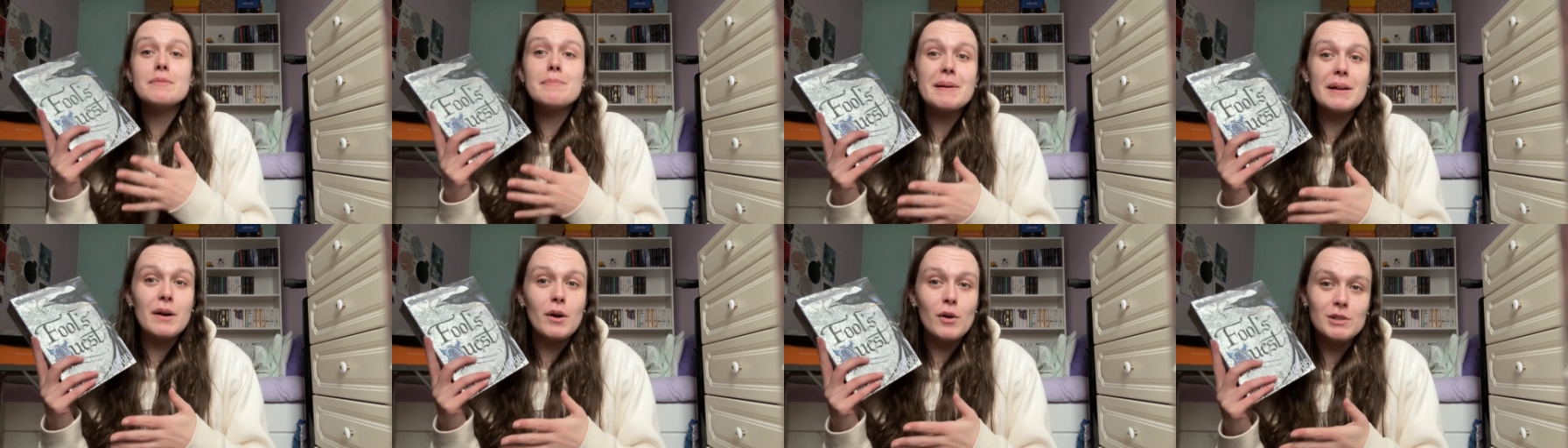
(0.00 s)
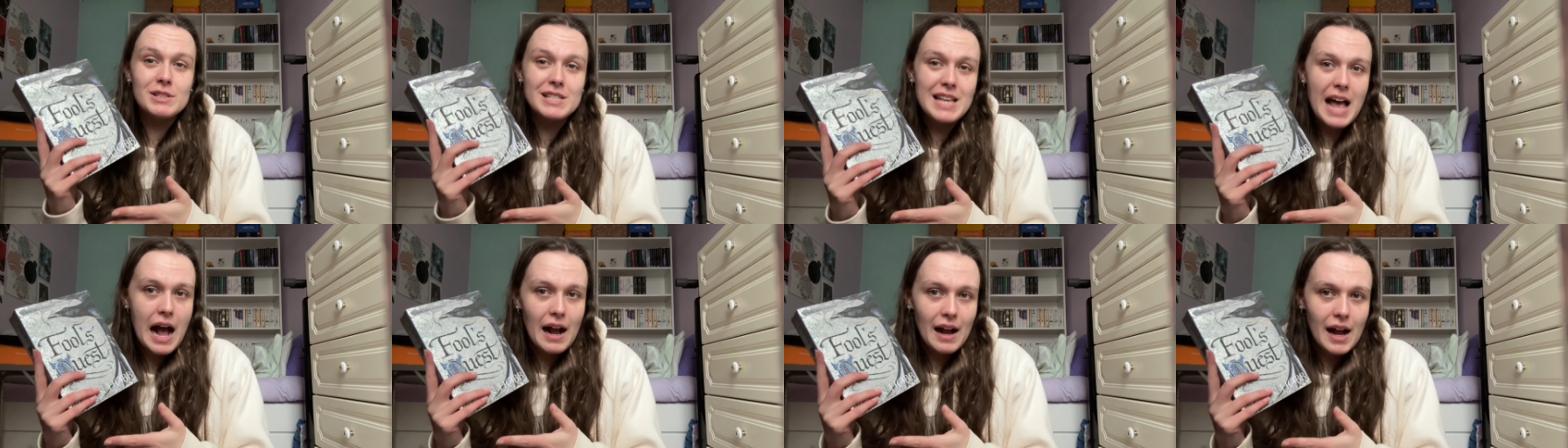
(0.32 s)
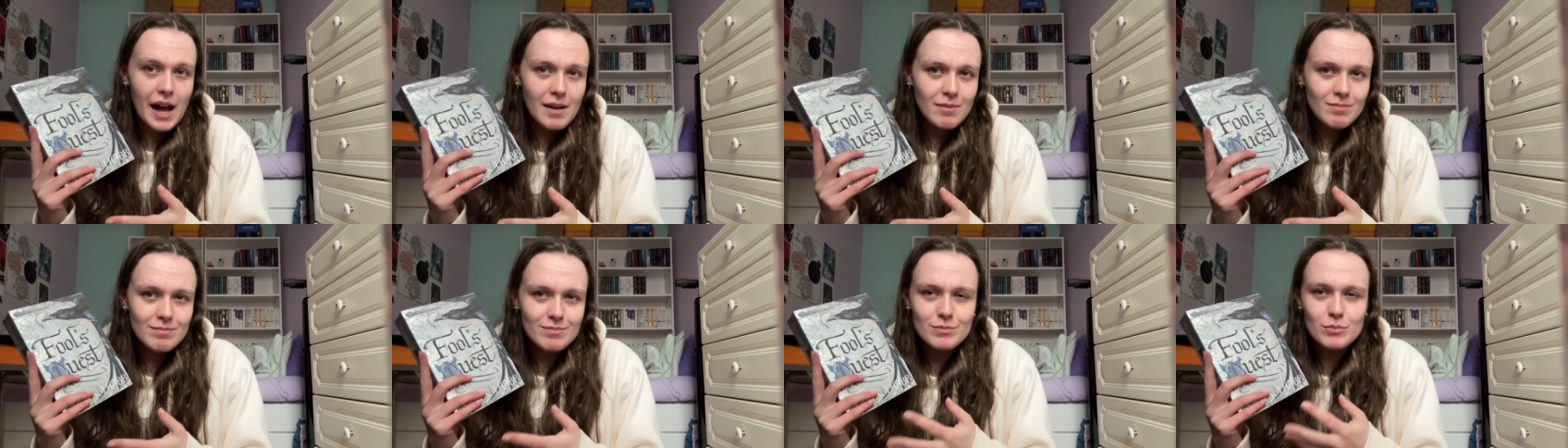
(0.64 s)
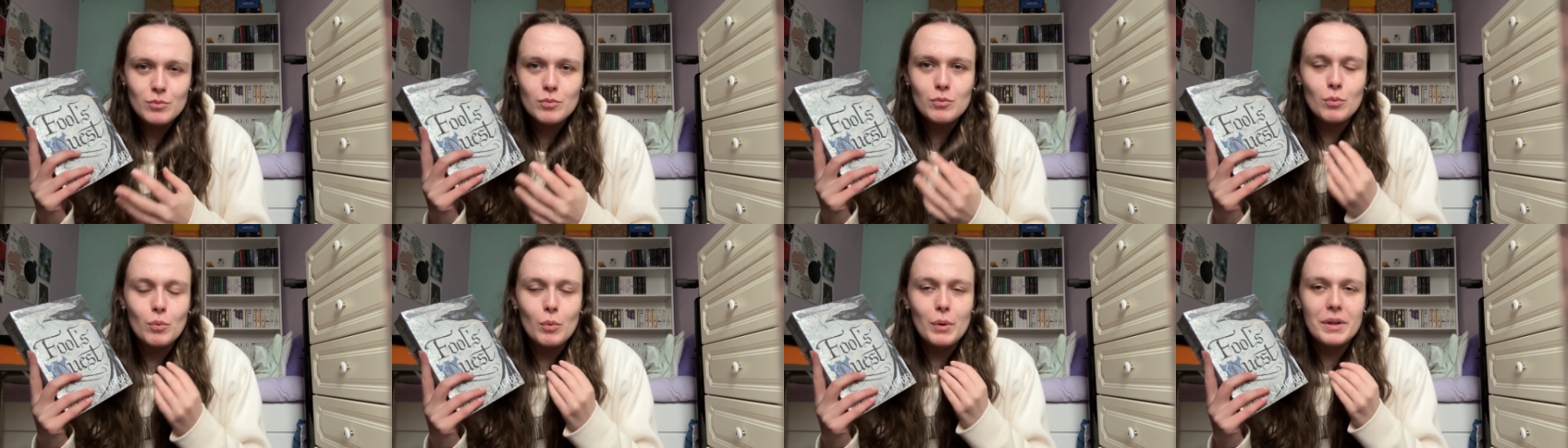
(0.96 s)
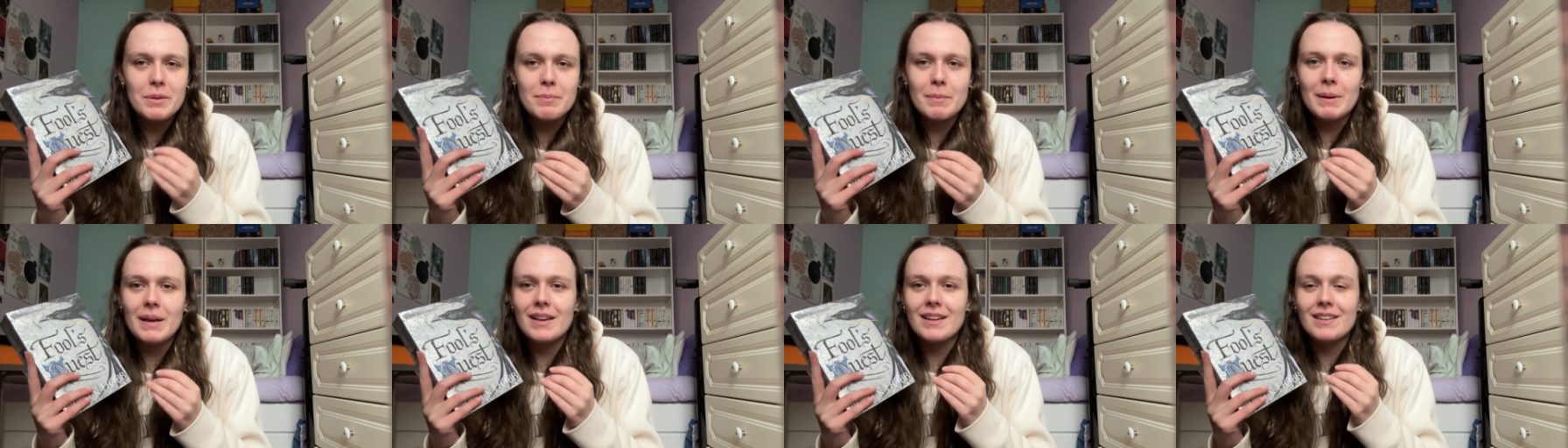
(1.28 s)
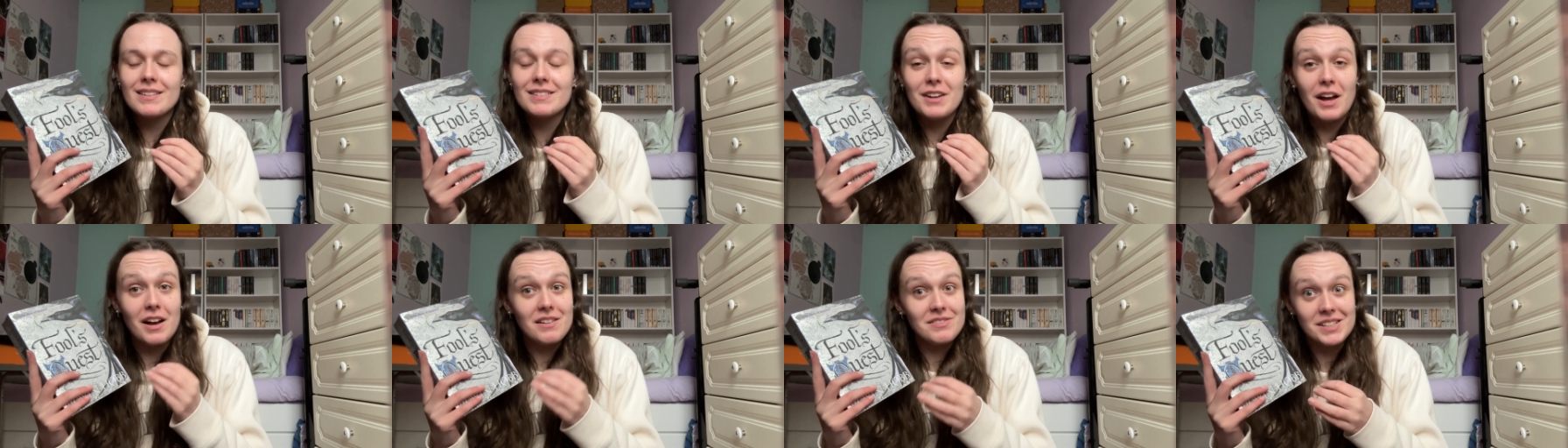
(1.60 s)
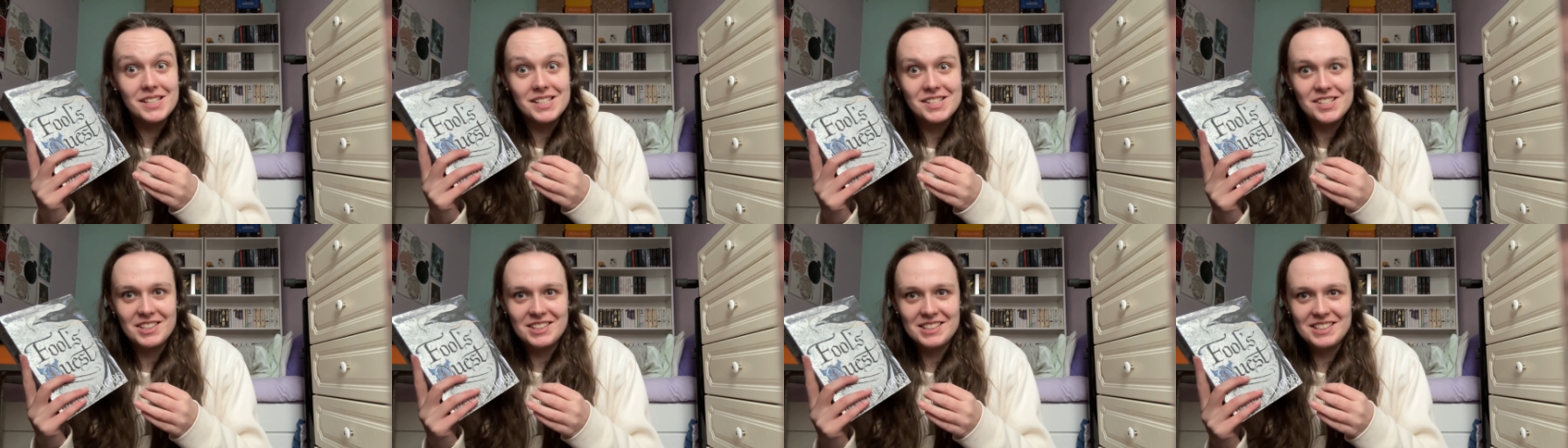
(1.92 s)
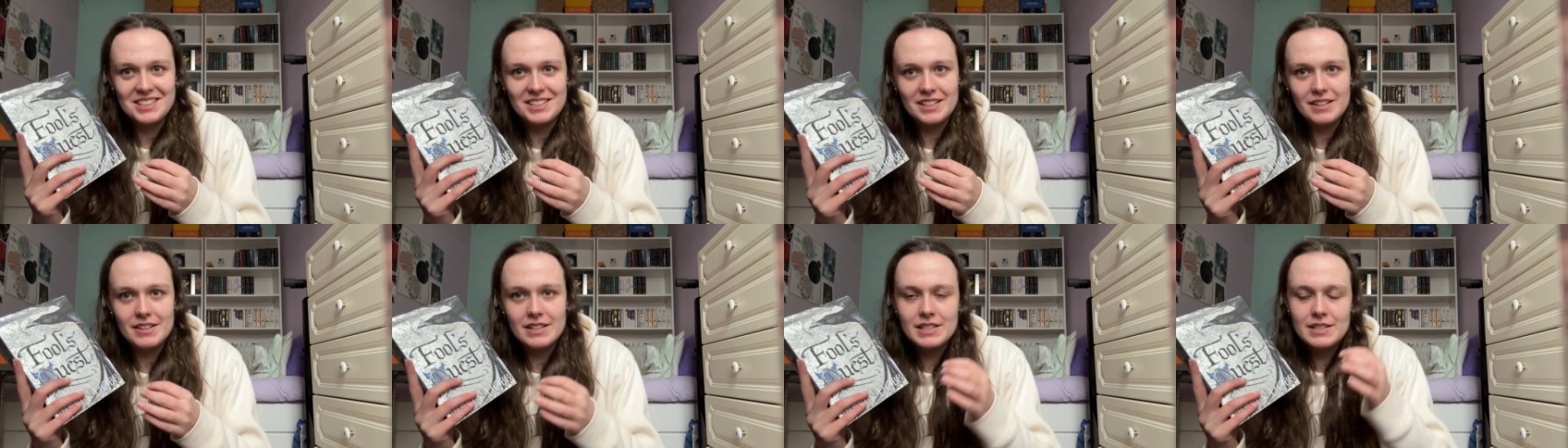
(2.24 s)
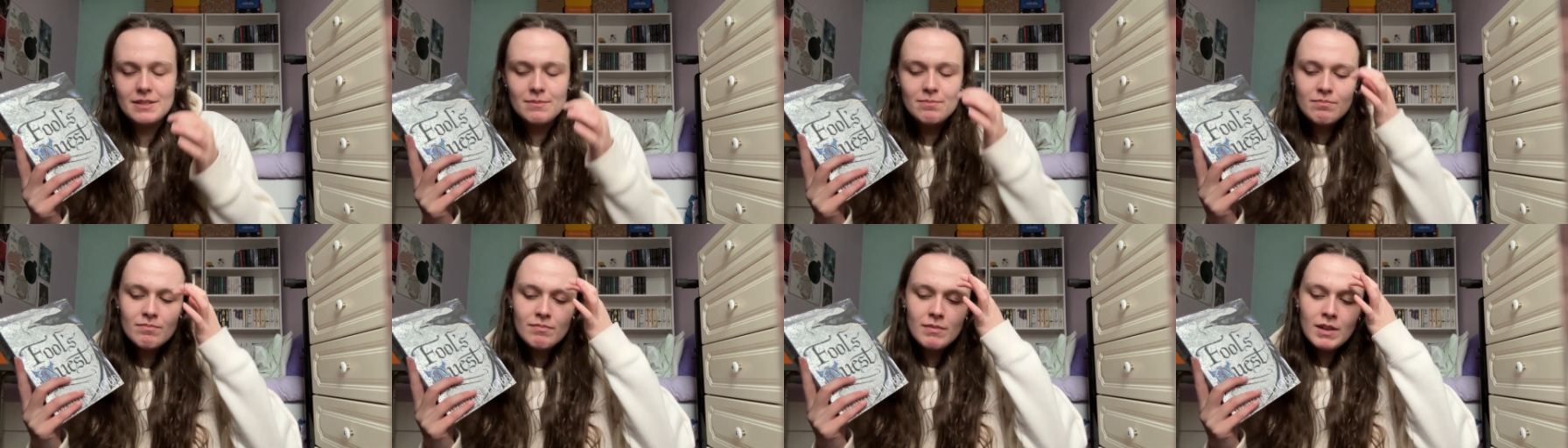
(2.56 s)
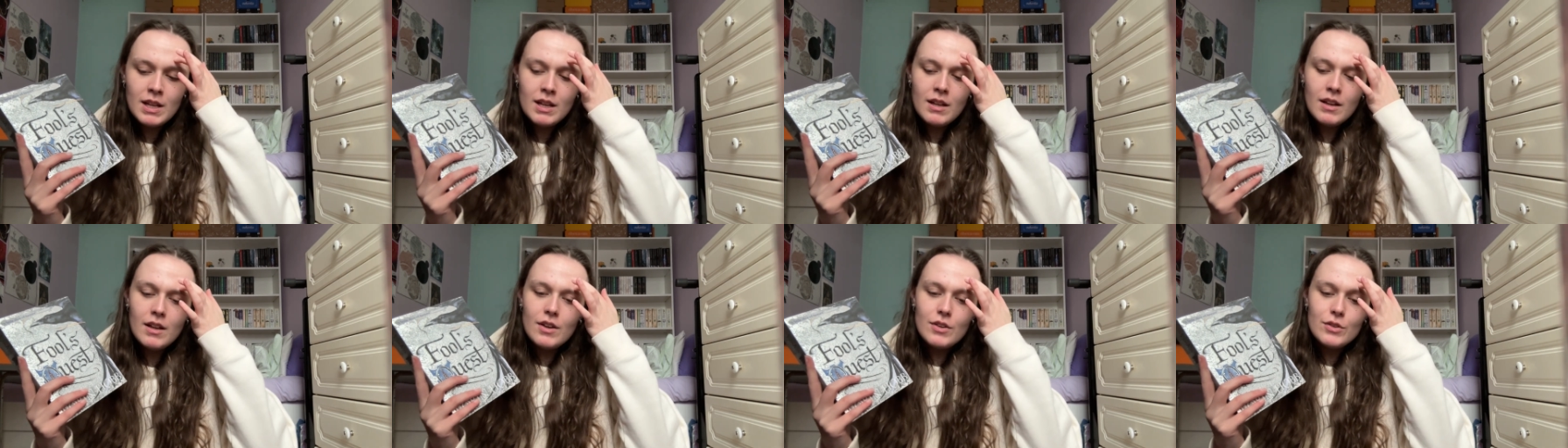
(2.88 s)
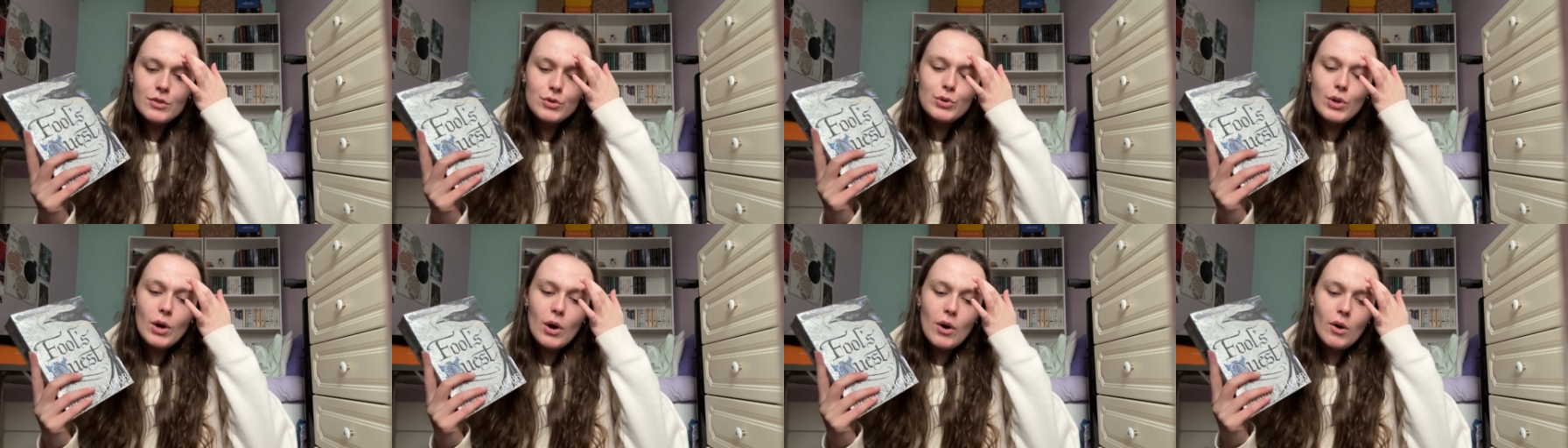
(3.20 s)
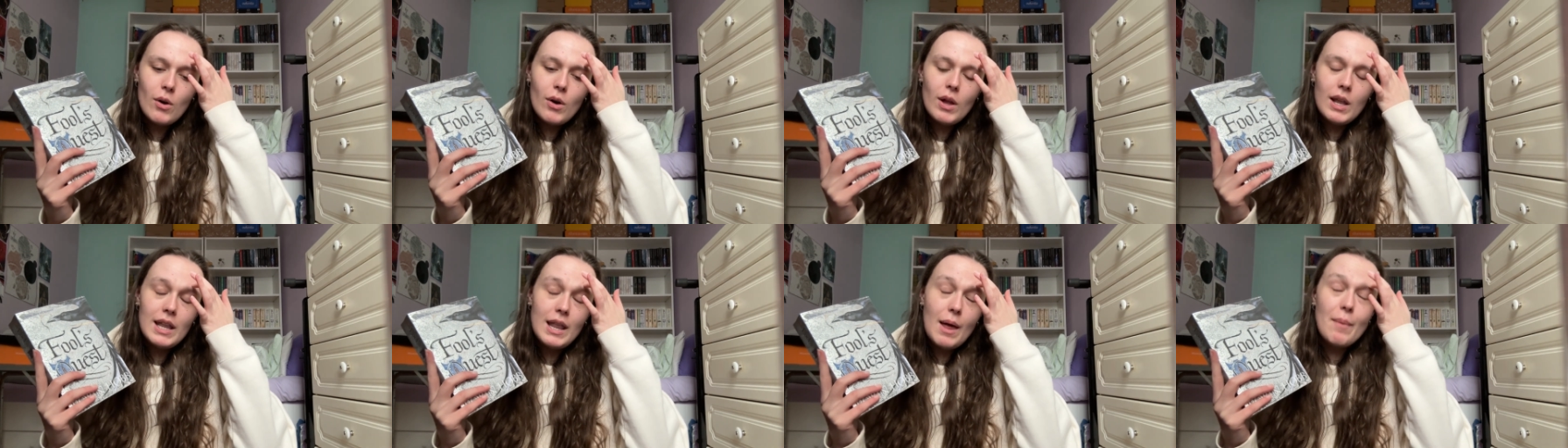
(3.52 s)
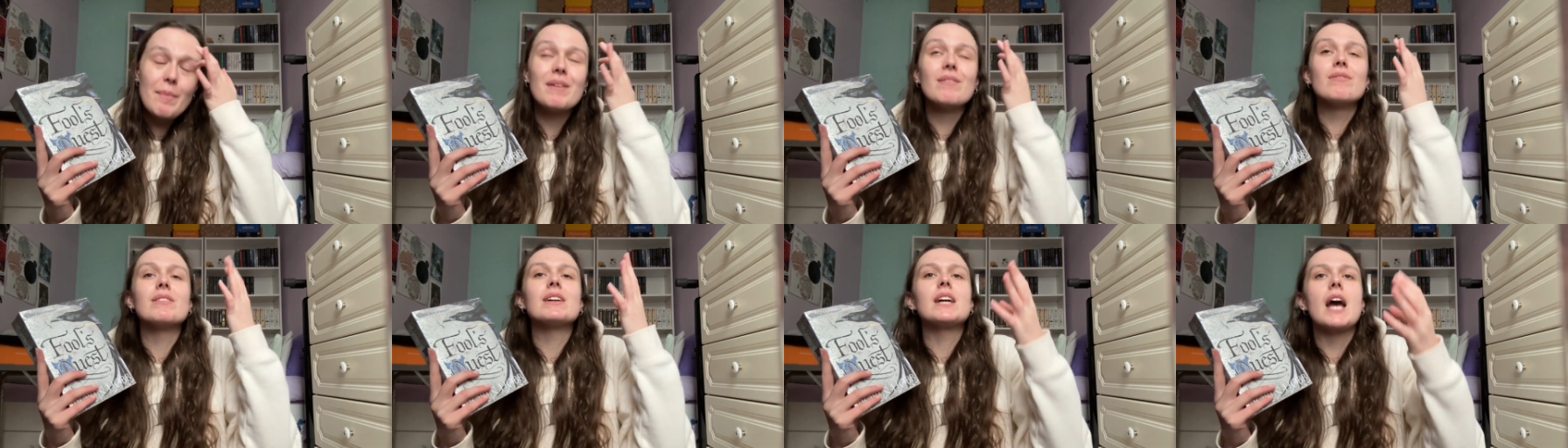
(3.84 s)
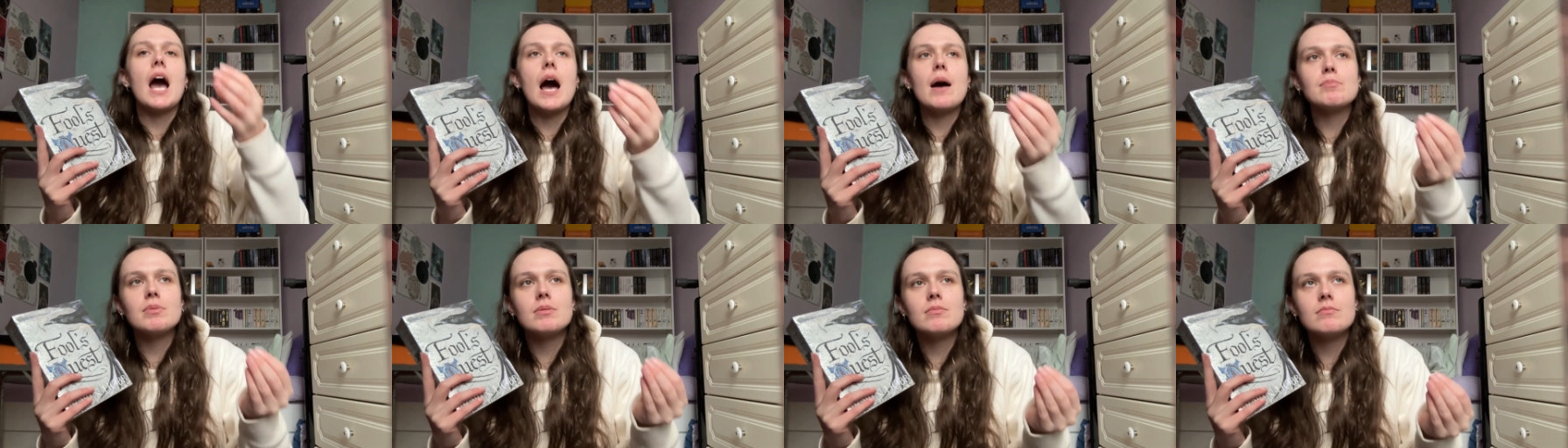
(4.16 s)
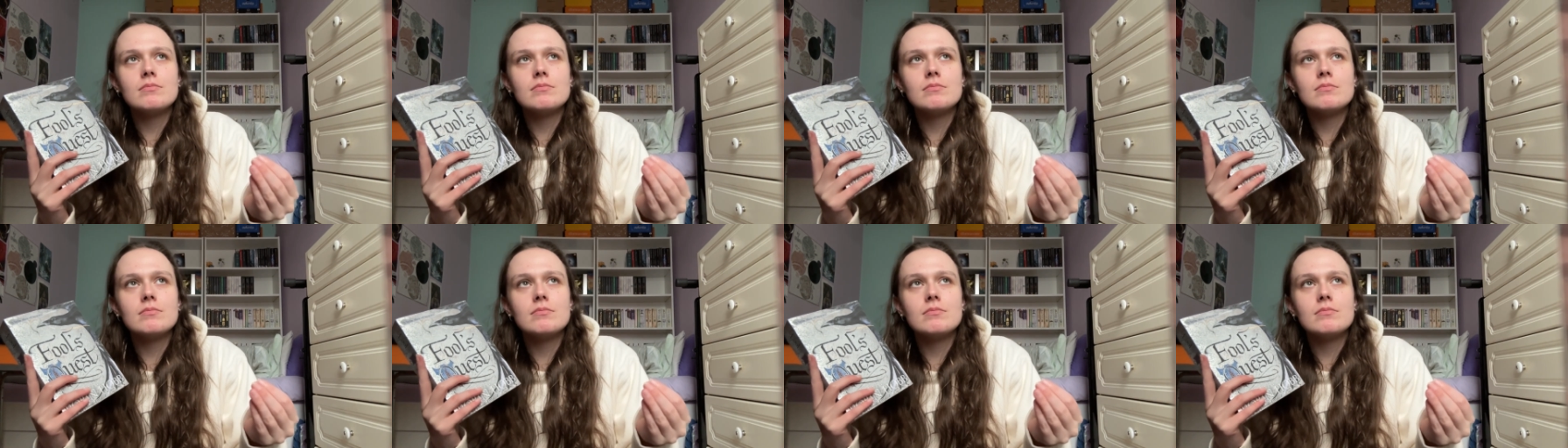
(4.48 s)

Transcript: been a whole saga with me not finishing the series. So, let me recap.